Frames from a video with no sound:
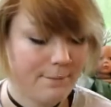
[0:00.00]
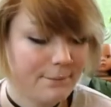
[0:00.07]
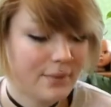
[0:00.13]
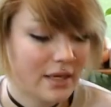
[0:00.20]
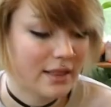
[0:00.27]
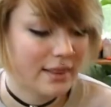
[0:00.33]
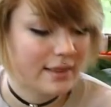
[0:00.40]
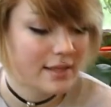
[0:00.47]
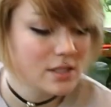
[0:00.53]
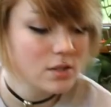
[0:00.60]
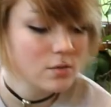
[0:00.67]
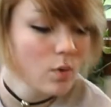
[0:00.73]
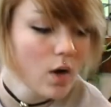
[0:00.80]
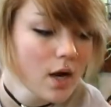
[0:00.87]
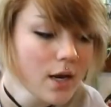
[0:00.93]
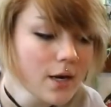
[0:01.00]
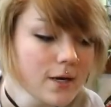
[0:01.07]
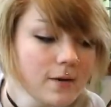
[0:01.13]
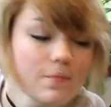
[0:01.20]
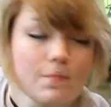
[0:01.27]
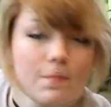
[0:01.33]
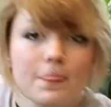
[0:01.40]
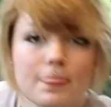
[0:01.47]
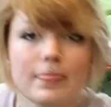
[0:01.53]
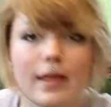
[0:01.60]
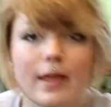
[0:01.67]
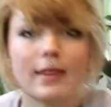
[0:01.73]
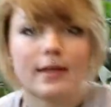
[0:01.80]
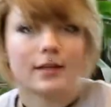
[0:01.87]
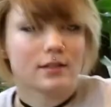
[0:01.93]
But this one, I
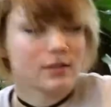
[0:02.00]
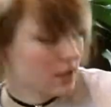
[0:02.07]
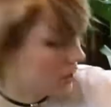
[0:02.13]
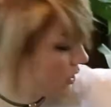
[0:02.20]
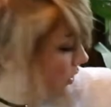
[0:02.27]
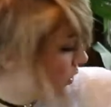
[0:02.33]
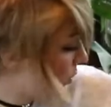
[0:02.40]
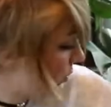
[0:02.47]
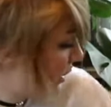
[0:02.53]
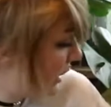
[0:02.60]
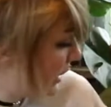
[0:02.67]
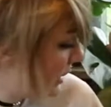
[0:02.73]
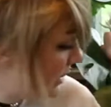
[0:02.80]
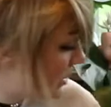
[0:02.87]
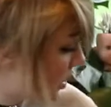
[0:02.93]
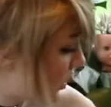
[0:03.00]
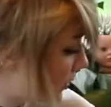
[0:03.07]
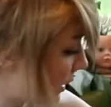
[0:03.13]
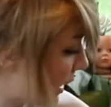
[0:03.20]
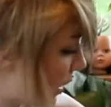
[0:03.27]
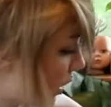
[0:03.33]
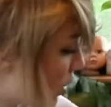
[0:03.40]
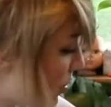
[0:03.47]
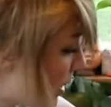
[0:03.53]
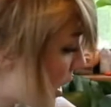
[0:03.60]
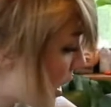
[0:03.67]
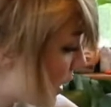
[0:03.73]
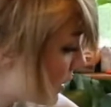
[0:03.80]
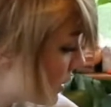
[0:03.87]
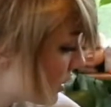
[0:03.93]
think it's gonna go in his own yellow
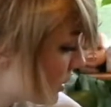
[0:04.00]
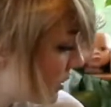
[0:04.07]
pot.